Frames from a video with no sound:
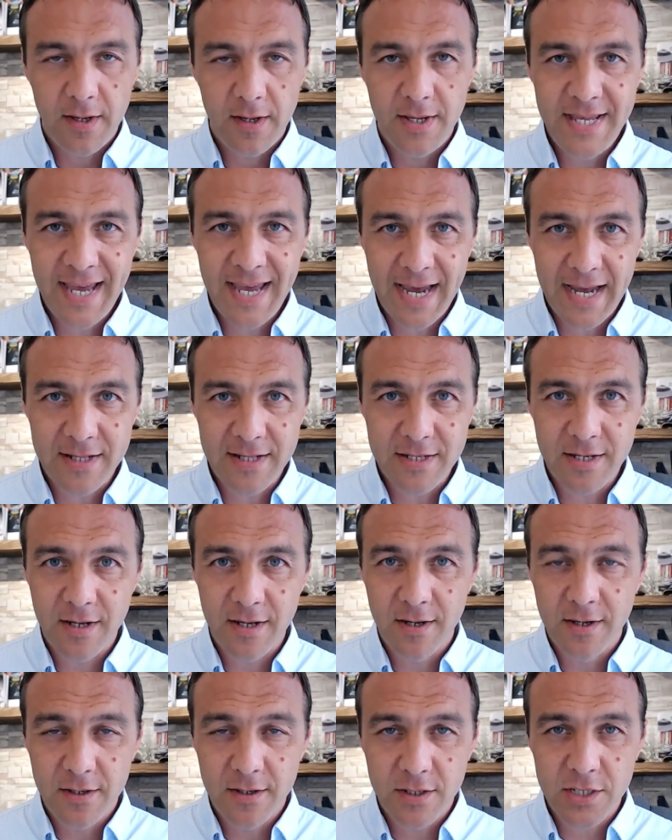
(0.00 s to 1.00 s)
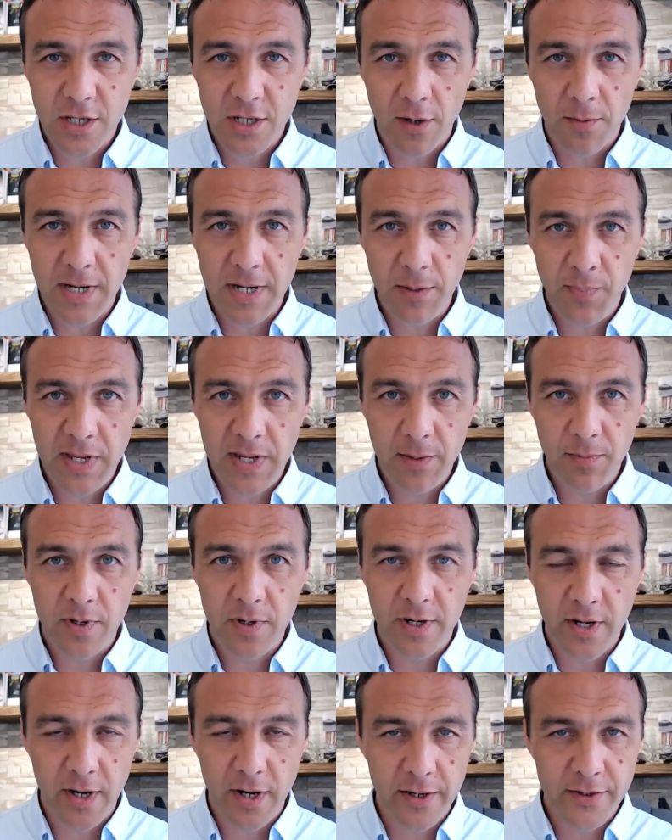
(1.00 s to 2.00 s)
Yet, so many
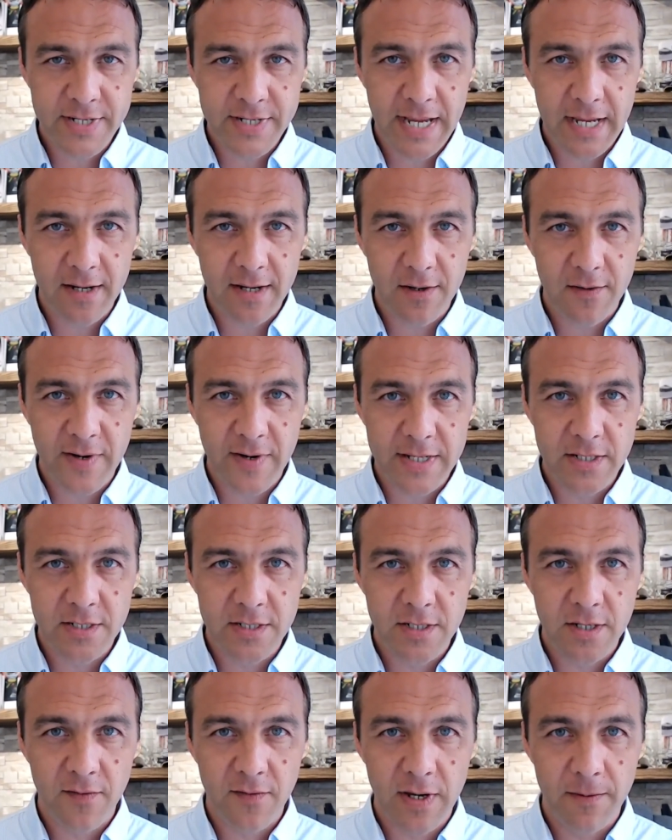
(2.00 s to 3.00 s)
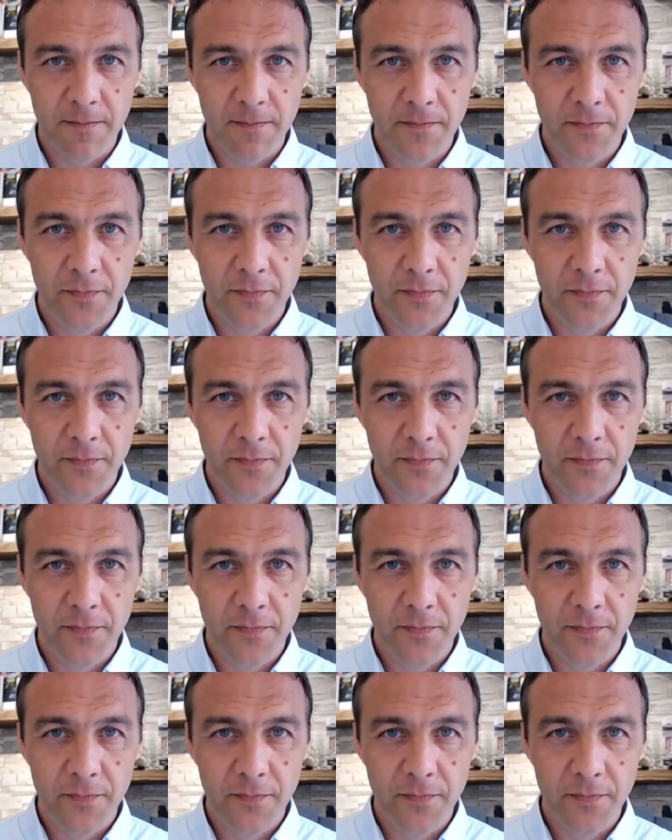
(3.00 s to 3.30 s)
people are not taking advantage of it.